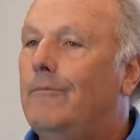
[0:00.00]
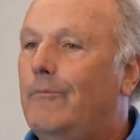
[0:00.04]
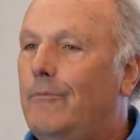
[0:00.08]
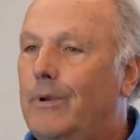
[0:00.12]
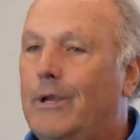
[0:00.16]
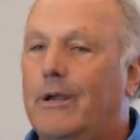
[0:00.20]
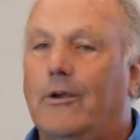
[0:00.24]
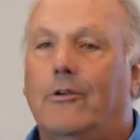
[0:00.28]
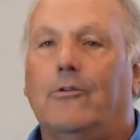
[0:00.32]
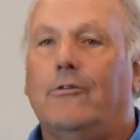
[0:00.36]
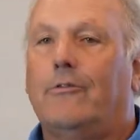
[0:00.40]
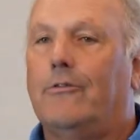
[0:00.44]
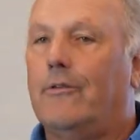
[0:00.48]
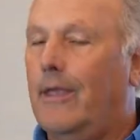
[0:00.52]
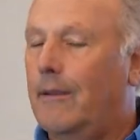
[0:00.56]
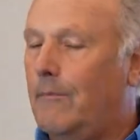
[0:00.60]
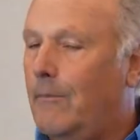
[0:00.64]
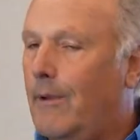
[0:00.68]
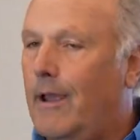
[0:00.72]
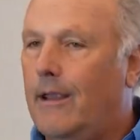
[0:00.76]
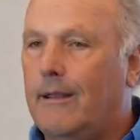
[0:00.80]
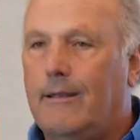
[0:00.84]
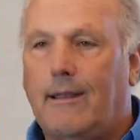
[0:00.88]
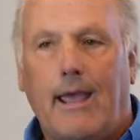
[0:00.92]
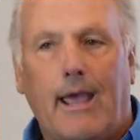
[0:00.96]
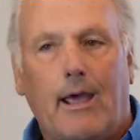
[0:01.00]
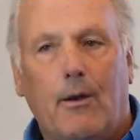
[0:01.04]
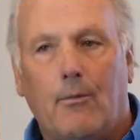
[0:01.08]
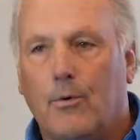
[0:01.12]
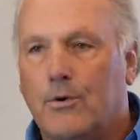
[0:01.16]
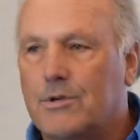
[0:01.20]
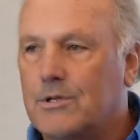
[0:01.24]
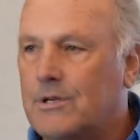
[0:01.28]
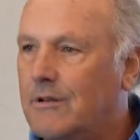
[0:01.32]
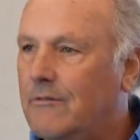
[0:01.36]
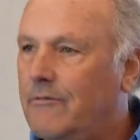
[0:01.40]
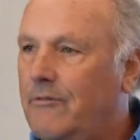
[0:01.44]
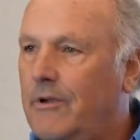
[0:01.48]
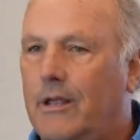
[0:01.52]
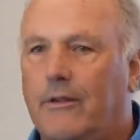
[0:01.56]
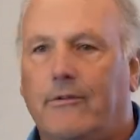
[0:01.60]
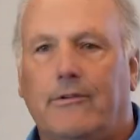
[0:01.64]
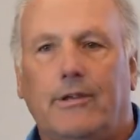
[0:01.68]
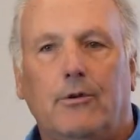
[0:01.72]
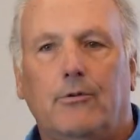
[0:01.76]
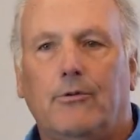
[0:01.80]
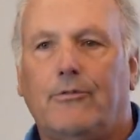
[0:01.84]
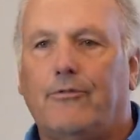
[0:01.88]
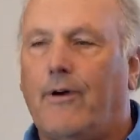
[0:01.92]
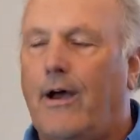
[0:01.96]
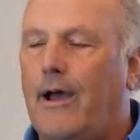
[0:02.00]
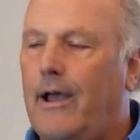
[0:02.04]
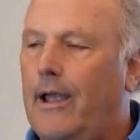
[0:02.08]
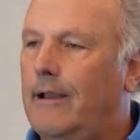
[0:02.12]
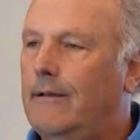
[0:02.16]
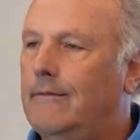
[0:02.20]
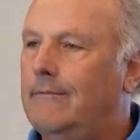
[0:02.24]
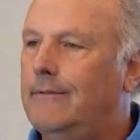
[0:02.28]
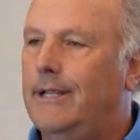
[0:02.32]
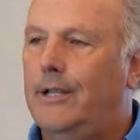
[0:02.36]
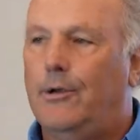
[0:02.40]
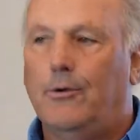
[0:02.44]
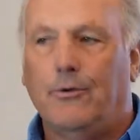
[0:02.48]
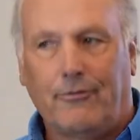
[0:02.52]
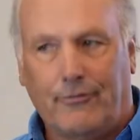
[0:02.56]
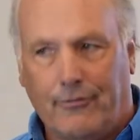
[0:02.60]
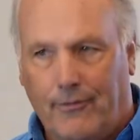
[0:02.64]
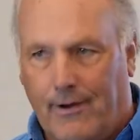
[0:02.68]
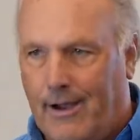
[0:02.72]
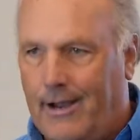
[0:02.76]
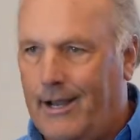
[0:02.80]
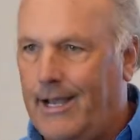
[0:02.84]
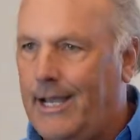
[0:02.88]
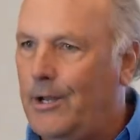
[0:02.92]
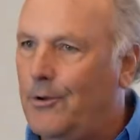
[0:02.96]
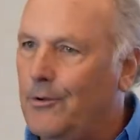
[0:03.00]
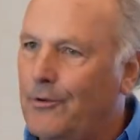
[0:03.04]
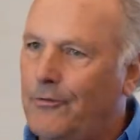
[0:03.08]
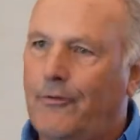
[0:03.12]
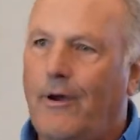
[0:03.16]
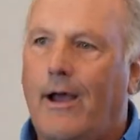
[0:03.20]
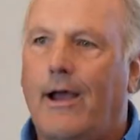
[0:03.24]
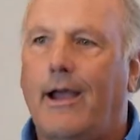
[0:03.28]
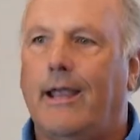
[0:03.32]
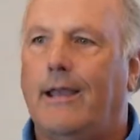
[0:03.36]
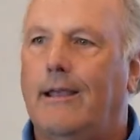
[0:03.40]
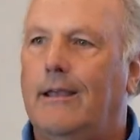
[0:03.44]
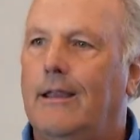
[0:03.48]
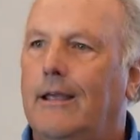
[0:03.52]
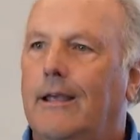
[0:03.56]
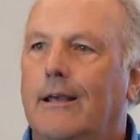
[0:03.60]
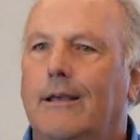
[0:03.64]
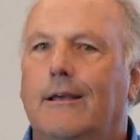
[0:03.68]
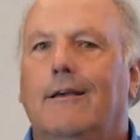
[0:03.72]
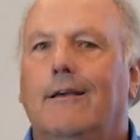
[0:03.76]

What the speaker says: because like my dad was convinced he was fine. He was fine. He was fine.